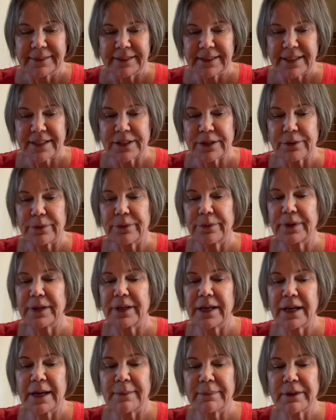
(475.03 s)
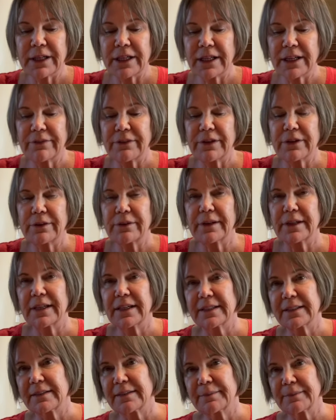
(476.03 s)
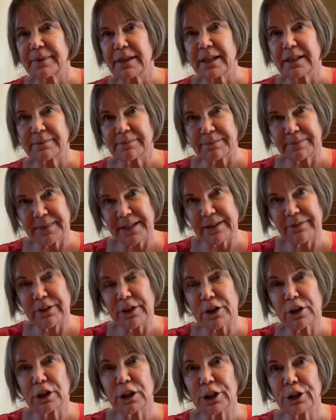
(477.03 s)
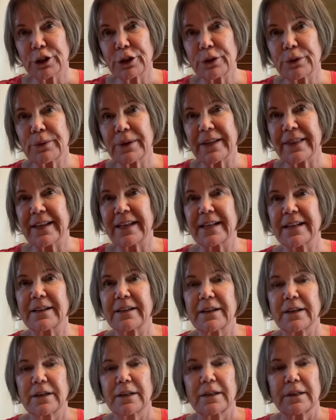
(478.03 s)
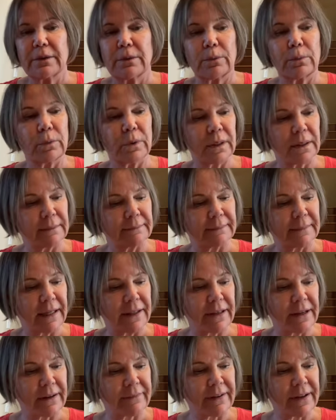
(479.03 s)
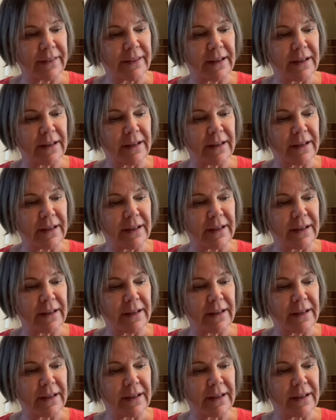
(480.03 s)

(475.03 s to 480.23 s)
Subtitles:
So I'm going to give you, I'll give you a clue, and then I think I've got the